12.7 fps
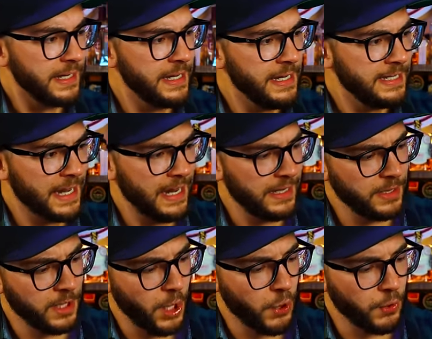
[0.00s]
is a
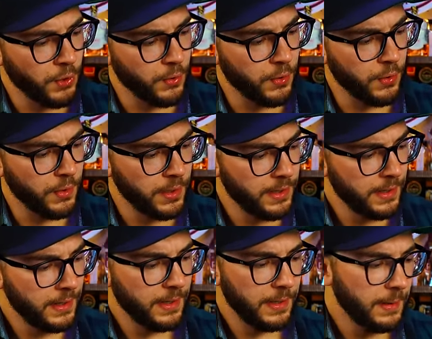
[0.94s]
local
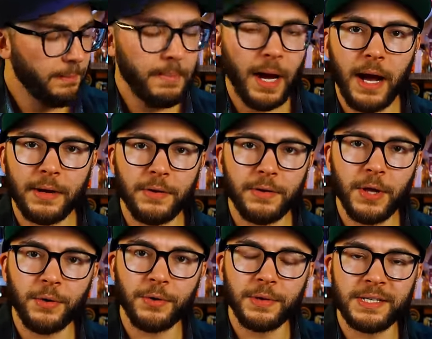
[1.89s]
bottle,
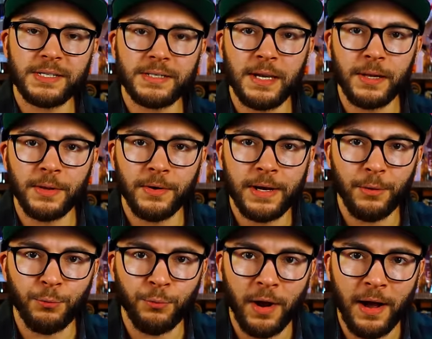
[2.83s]
local distillery,
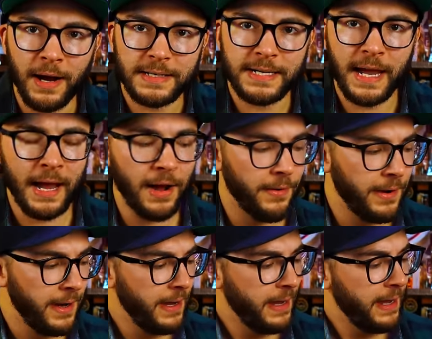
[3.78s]
Rocktown.
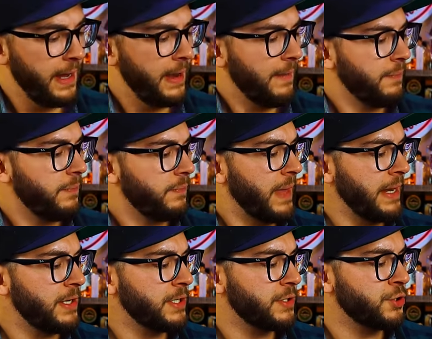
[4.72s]

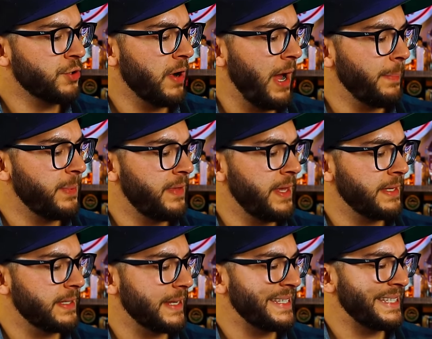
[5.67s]
They just dropped
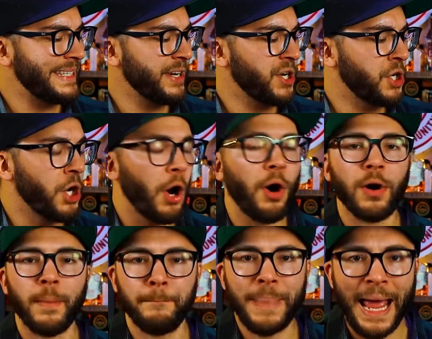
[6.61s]
this
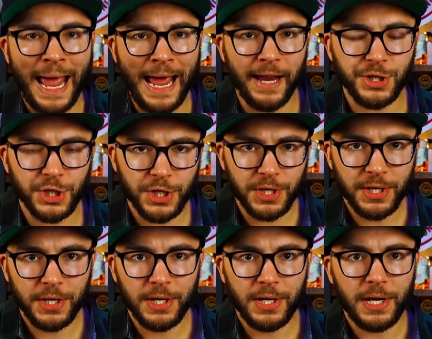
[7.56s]
cigar batch
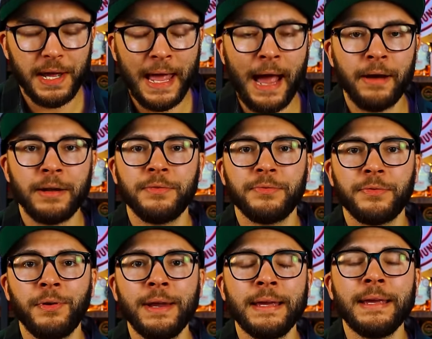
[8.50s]
out of
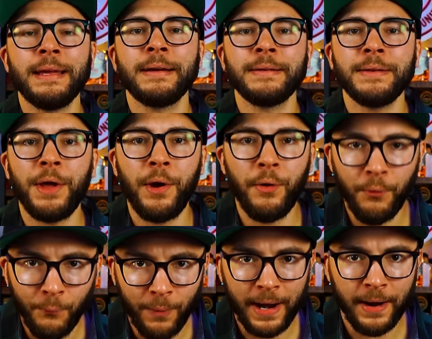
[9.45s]
freaking
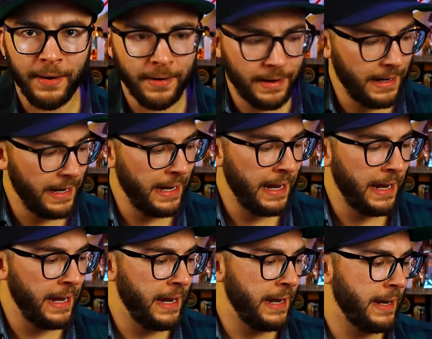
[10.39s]
nowhere
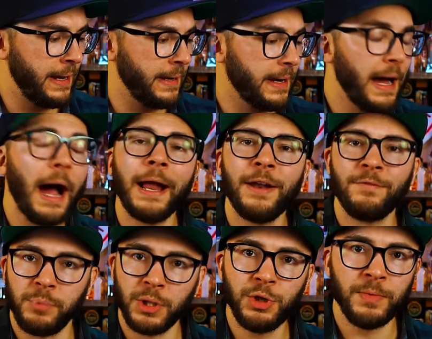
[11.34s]
and kind
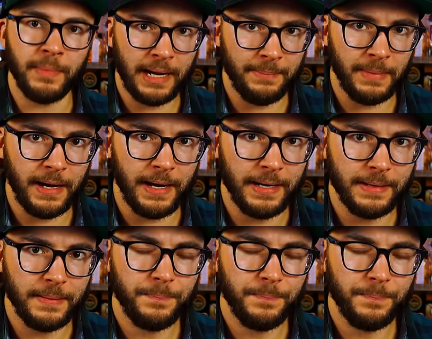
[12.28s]
of blew my mind.